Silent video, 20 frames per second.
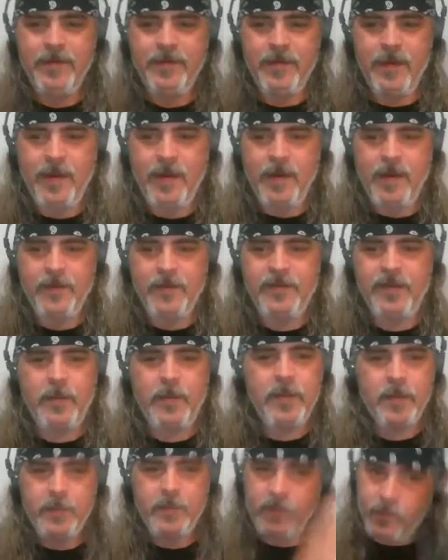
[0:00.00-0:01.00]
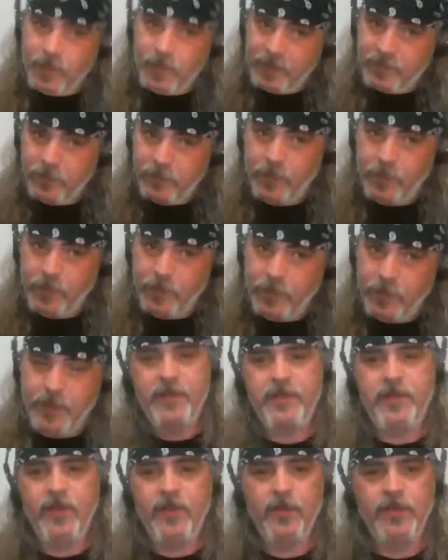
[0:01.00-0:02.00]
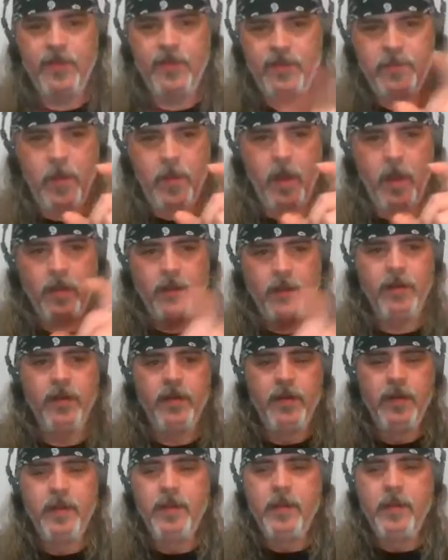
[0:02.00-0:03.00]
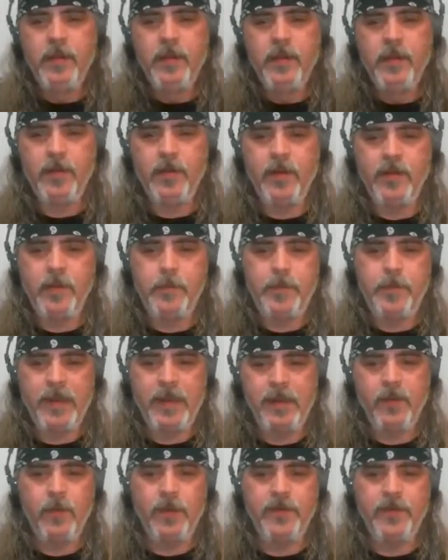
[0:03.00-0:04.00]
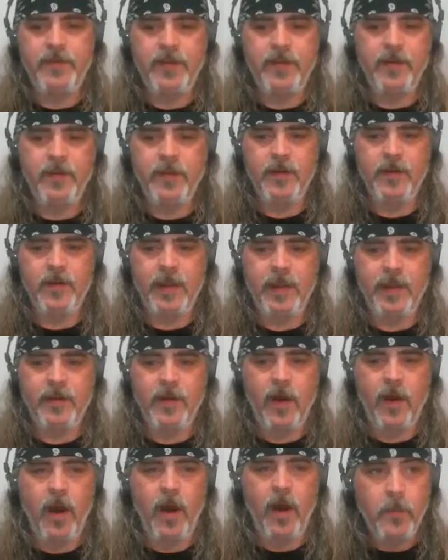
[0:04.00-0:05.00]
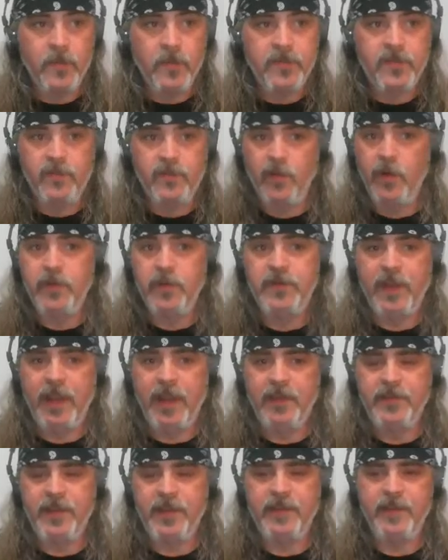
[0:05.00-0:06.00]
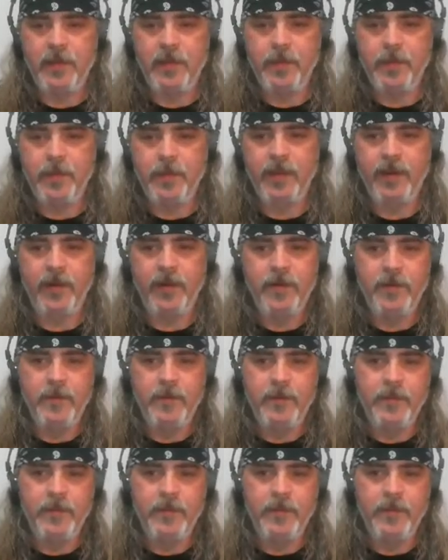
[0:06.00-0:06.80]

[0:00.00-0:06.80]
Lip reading: Some of them do have the red crest. Those are smaller, but the bigger ones here, they're like almost crow size. That's how big they are.